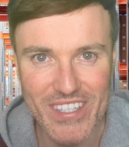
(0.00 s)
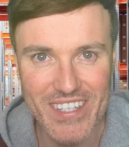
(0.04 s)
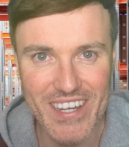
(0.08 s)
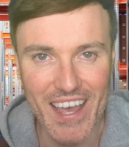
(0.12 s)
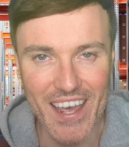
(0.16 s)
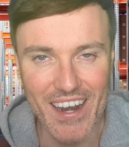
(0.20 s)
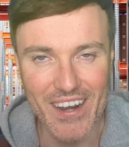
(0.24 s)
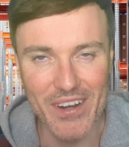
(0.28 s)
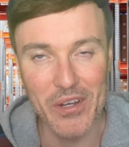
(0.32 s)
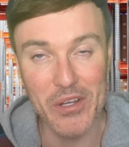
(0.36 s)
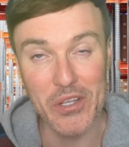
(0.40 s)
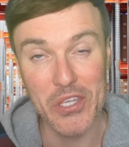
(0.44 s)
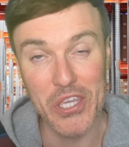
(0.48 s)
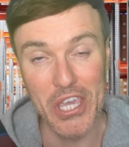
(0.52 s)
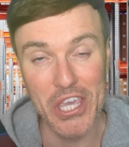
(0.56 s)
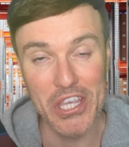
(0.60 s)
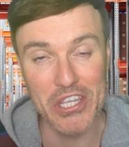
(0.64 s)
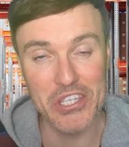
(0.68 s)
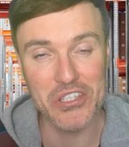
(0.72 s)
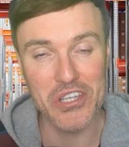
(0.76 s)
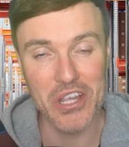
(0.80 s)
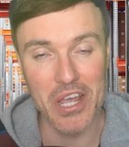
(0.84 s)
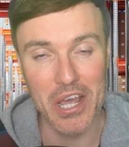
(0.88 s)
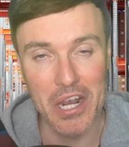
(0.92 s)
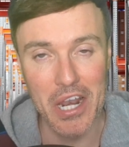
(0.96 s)
channel.
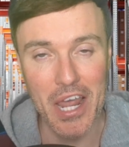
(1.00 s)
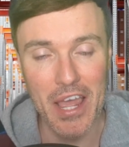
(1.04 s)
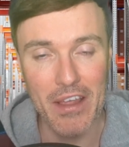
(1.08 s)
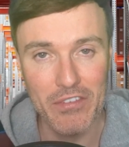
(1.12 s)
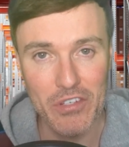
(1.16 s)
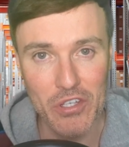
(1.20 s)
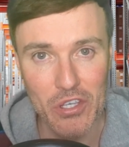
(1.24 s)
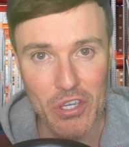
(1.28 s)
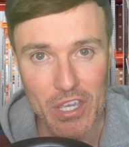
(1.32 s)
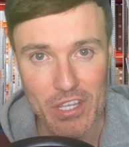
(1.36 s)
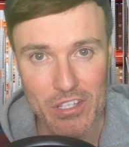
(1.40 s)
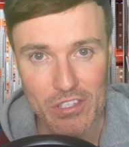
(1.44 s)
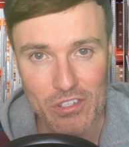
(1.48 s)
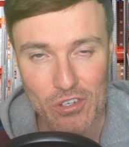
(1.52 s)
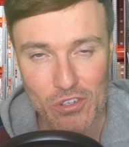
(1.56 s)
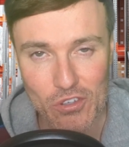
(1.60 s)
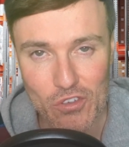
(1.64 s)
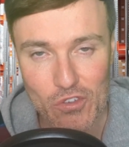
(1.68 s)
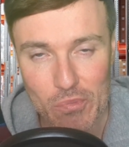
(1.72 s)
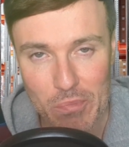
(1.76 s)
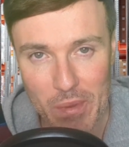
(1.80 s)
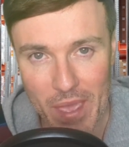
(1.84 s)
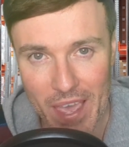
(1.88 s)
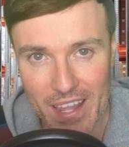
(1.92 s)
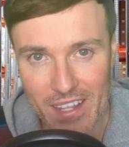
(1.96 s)
Yes, I left you in
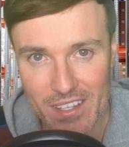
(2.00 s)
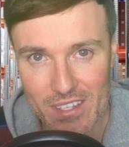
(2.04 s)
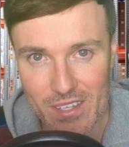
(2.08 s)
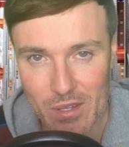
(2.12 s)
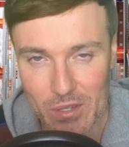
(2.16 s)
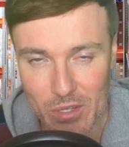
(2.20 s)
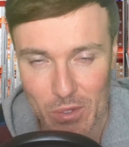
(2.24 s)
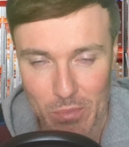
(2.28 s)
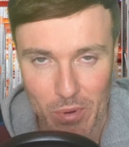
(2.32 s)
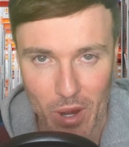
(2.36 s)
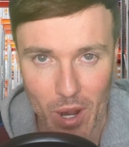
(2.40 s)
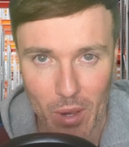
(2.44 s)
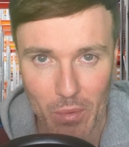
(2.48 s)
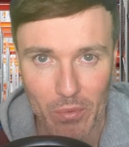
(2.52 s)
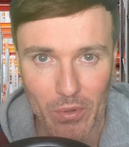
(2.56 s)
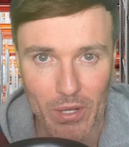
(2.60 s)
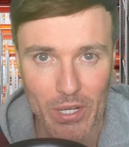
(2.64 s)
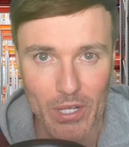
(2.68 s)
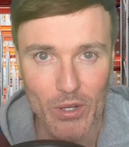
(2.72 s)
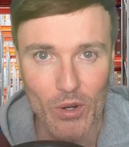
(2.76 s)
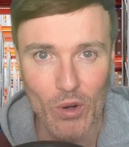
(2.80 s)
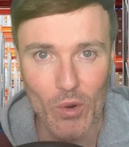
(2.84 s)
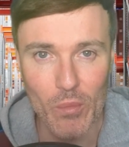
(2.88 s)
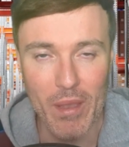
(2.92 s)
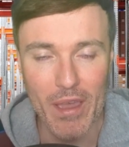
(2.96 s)
suspense. You probably
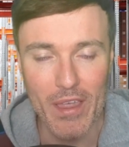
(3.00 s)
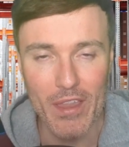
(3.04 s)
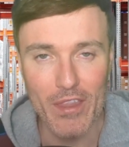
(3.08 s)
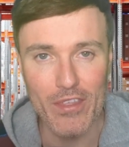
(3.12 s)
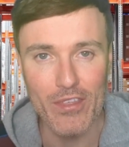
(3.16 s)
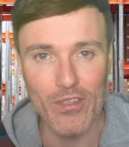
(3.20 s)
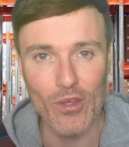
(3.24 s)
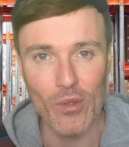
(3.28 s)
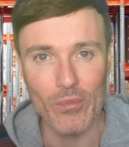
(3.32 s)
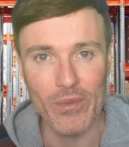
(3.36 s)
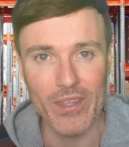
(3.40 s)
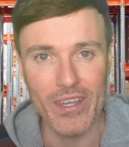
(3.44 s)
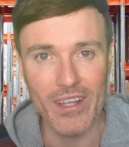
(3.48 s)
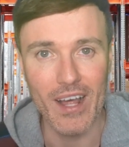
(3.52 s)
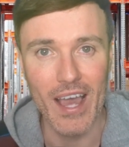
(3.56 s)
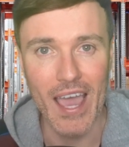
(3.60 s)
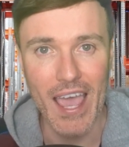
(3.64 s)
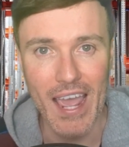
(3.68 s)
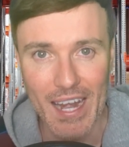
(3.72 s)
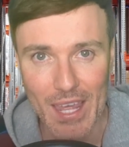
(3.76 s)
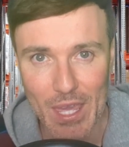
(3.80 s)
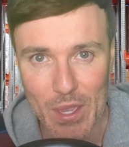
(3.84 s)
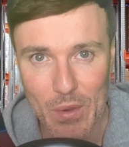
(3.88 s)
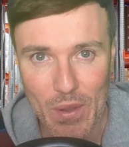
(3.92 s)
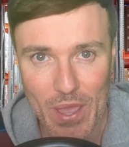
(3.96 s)
know by the thumbnail
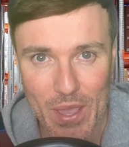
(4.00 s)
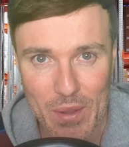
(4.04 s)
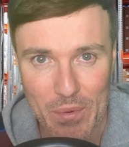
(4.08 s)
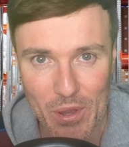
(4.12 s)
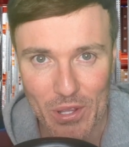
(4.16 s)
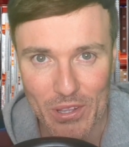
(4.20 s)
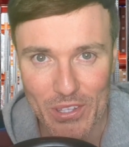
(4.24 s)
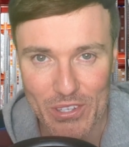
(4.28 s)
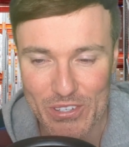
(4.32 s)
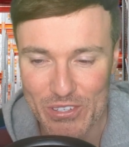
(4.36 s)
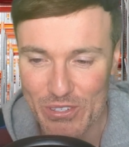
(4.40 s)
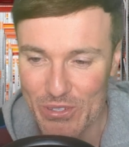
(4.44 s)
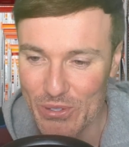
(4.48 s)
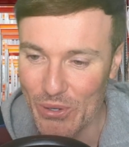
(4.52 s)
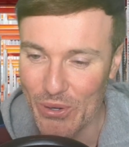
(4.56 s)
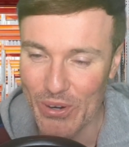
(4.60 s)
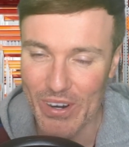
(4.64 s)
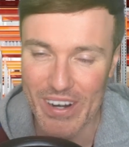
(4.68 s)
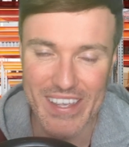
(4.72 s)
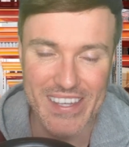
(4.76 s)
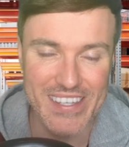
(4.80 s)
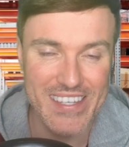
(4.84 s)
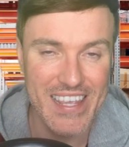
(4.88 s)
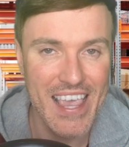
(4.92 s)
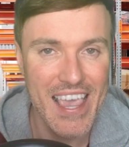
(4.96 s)
anyway what the store
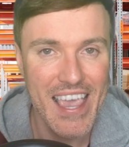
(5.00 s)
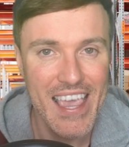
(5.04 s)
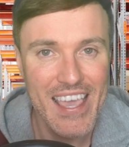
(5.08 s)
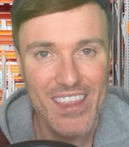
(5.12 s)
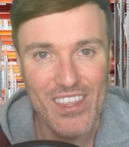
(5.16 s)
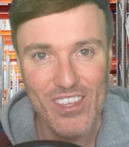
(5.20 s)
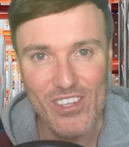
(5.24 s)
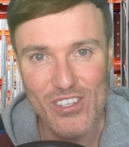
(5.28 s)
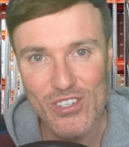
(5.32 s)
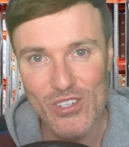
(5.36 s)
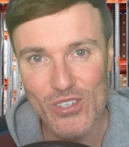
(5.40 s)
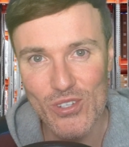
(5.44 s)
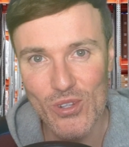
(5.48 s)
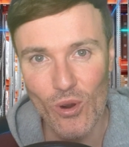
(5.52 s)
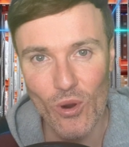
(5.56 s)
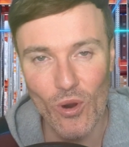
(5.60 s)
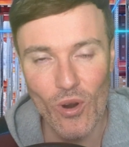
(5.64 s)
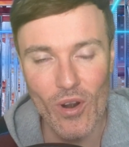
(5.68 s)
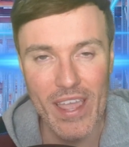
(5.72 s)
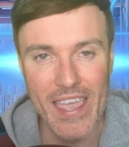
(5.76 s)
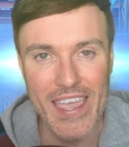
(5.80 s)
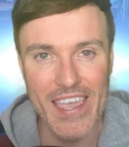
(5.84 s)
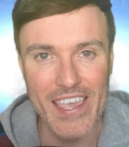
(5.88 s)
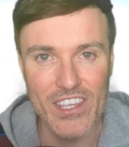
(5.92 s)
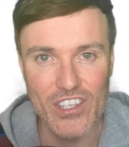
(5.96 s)
is. This store
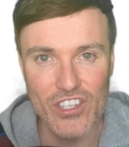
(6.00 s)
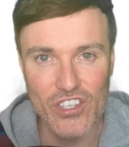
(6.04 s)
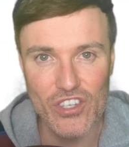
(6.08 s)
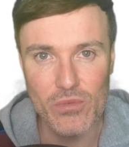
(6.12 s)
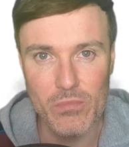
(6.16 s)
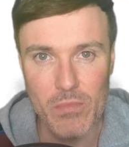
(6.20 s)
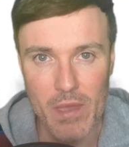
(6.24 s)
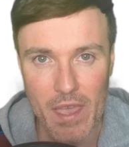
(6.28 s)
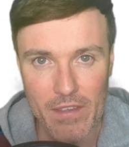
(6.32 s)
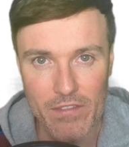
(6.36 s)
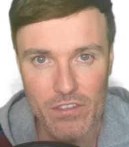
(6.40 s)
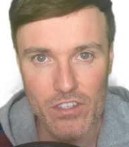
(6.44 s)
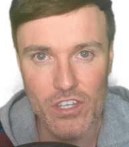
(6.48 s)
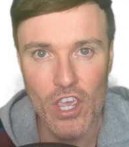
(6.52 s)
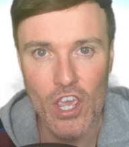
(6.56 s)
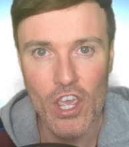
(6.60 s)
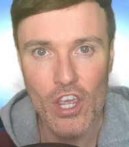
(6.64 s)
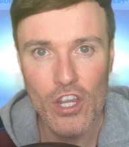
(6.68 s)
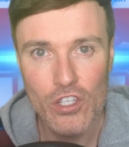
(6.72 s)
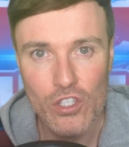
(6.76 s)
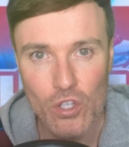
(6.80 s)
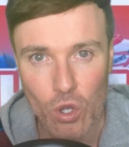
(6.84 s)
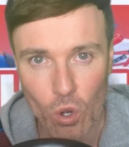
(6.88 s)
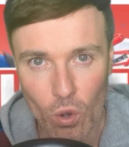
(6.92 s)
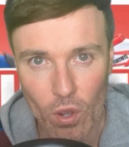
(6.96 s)
is Smith's
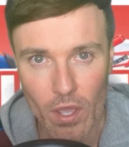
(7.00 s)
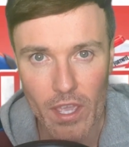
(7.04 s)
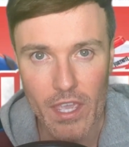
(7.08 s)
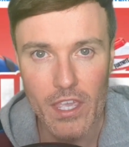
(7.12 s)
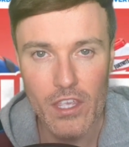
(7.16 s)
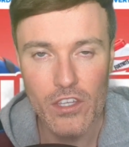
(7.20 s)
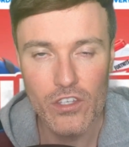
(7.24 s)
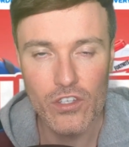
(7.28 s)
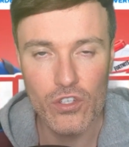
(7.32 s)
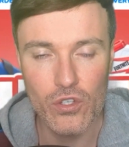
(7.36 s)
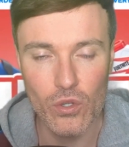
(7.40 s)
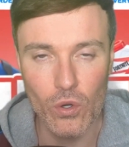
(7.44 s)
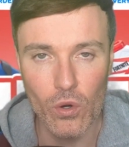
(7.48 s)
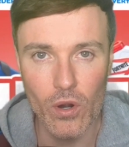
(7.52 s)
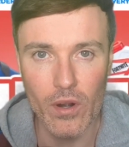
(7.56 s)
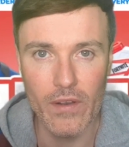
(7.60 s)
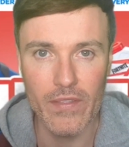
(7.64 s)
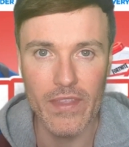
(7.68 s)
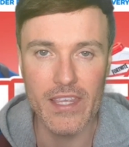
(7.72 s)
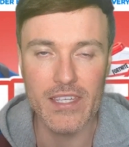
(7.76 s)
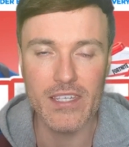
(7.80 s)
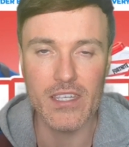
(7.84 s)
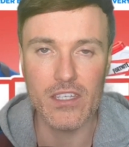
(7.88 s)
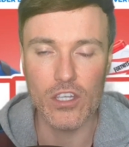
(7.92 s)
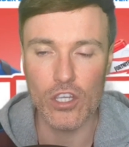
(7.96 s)
Toy Store.
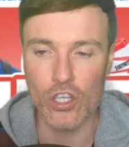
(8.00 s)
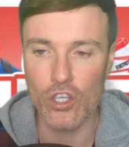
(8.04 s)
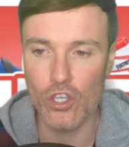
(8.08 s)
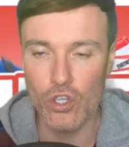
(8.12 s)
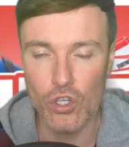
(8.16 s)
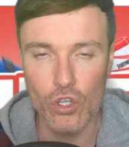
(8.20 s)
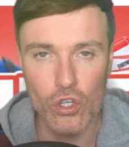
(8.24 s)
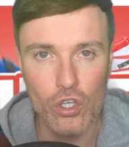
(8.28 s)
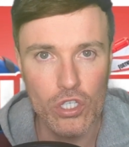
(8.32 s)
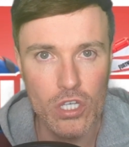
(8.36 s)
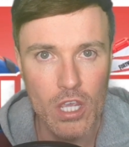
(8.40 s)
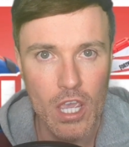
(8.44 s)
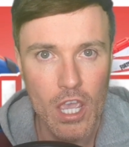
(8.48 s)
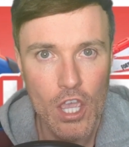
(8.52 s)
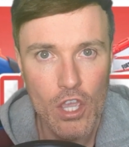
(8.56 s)
This is a huge